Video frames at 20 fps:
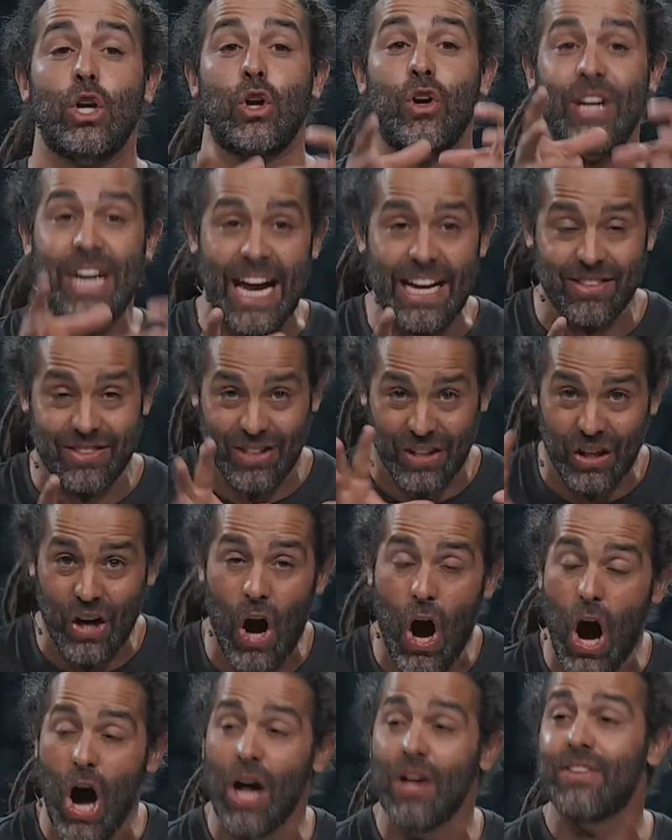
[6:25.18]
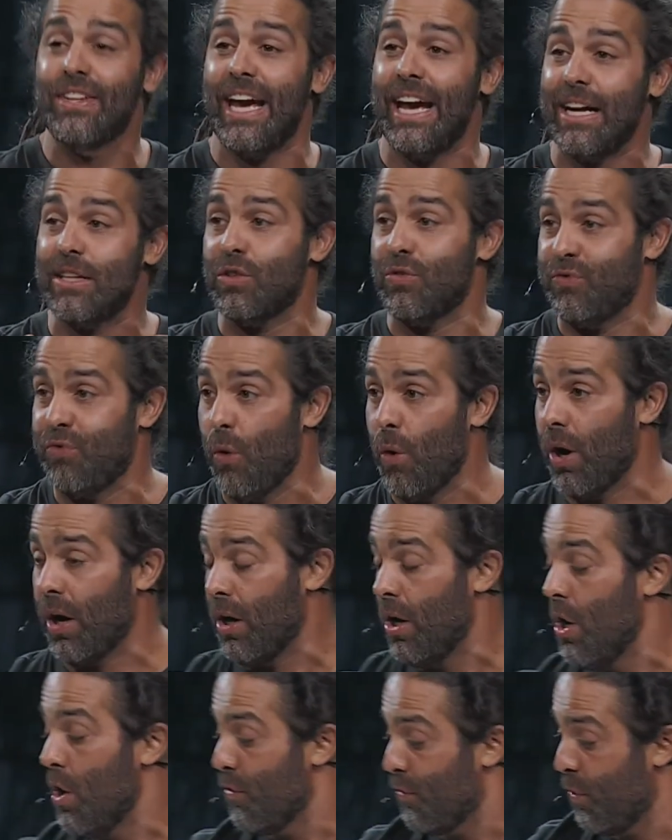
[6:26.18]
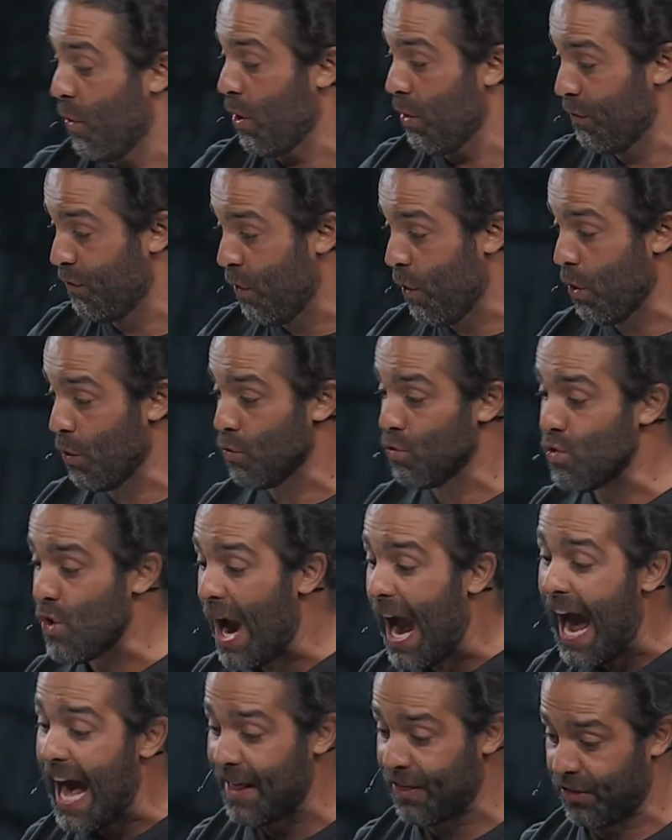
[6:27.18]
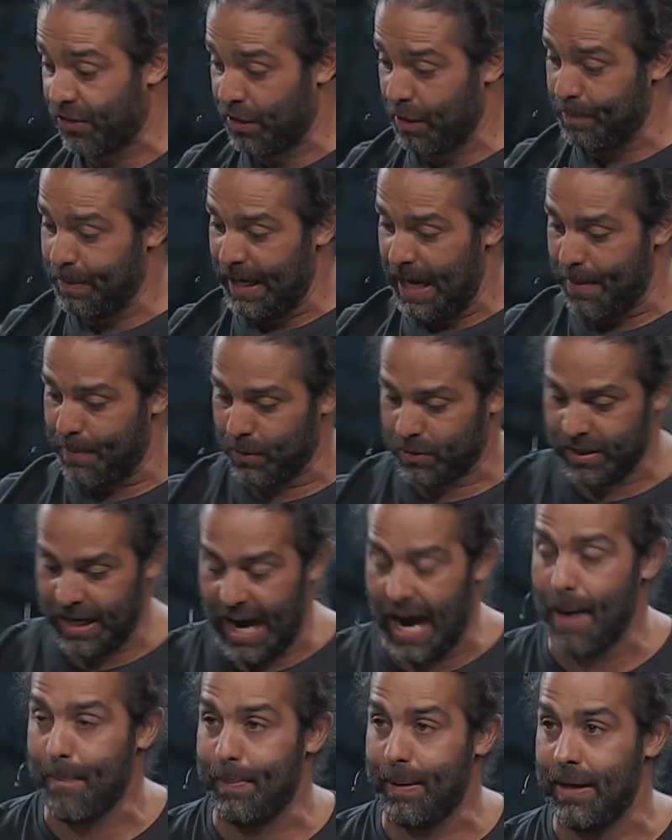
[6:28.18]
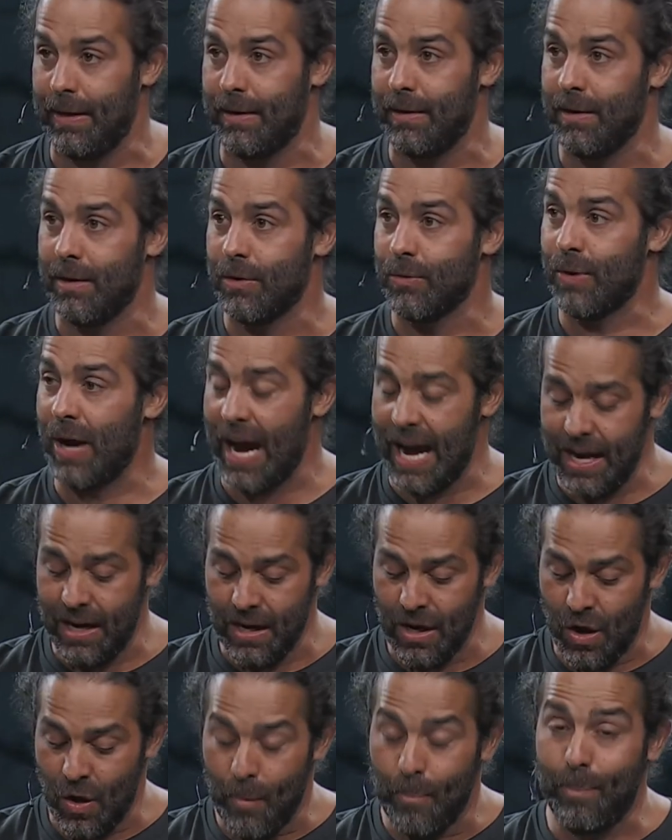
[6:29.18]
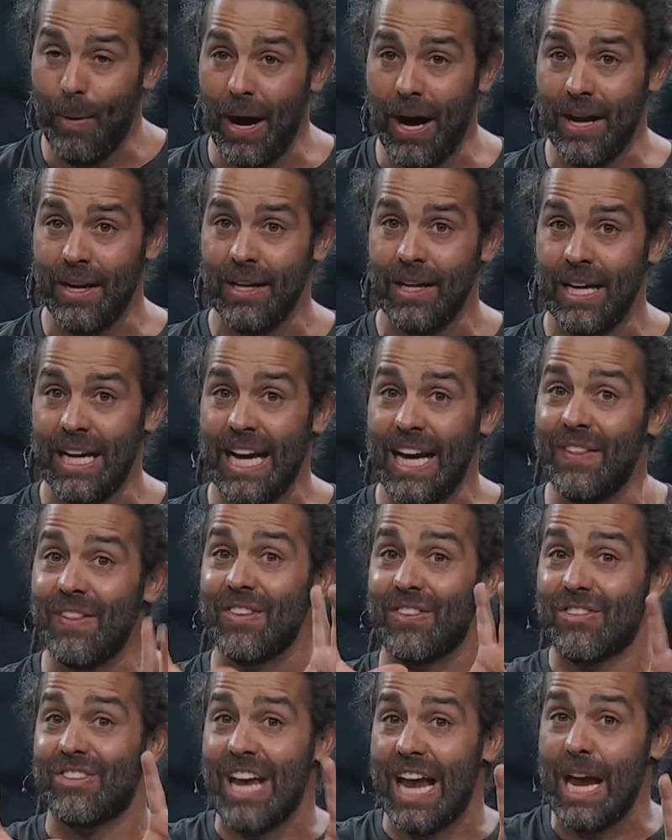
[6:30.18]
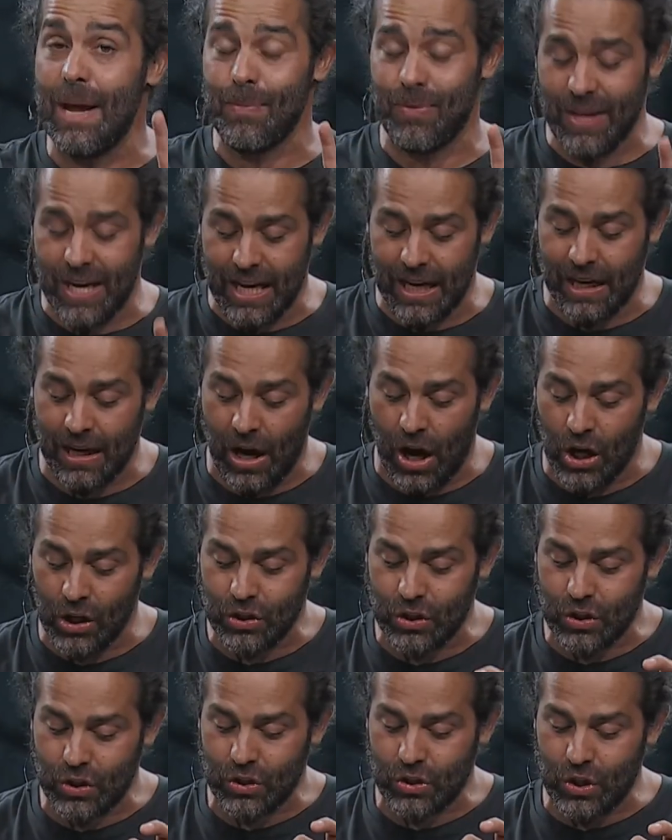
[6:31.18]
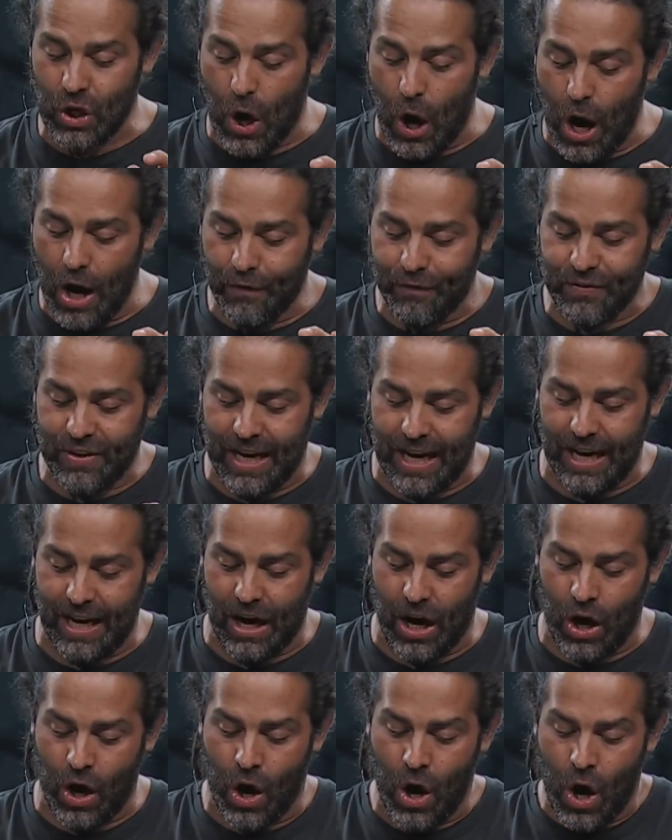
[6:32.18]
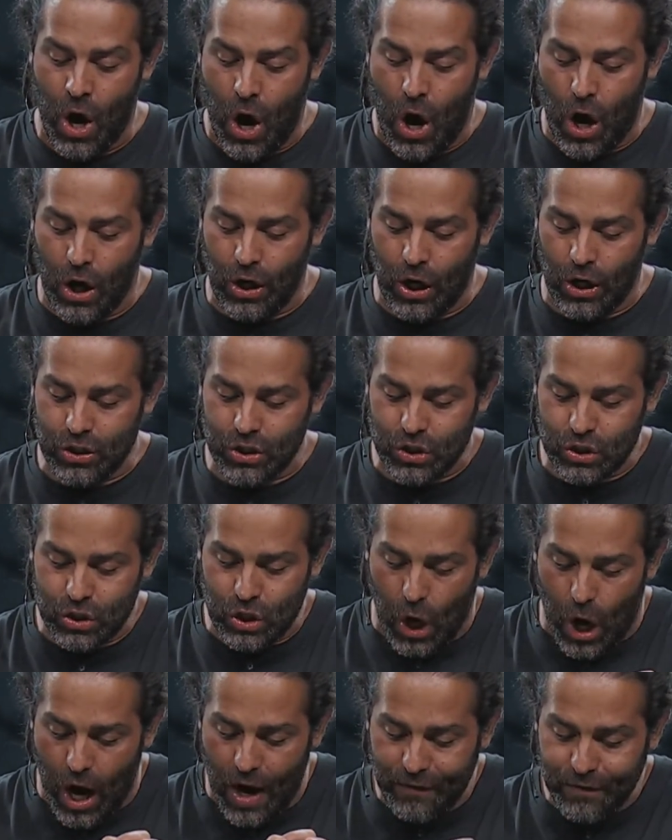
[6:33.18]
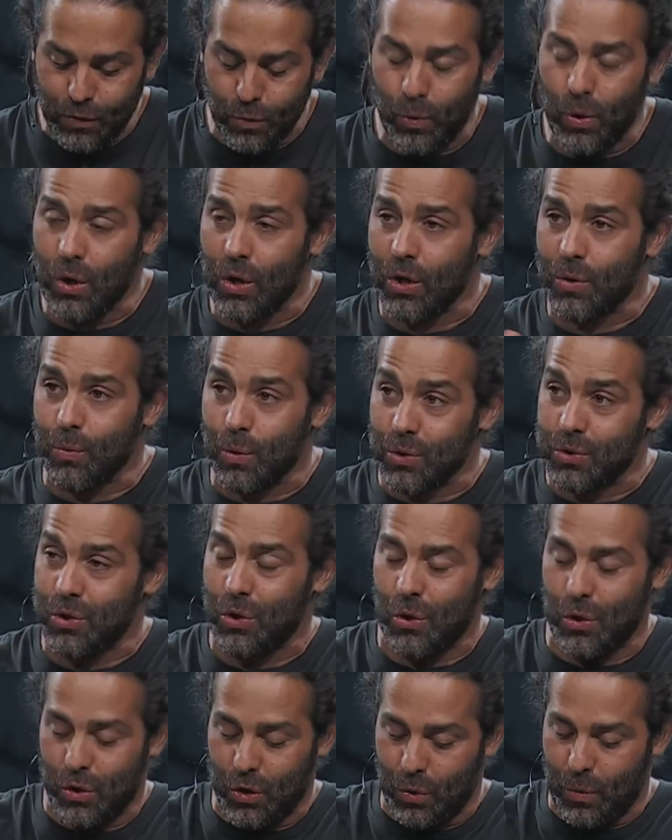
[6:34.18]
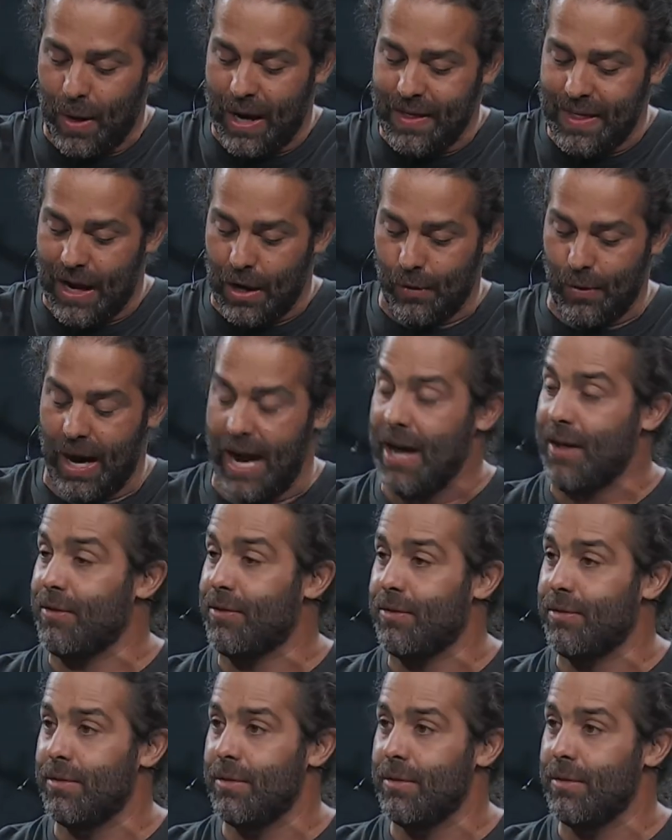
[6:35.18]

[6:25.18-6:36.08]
creates the context for, for, for wrath to be able to happen, right? But in the same thing, a soft, a, a soft word will turn away that wrath.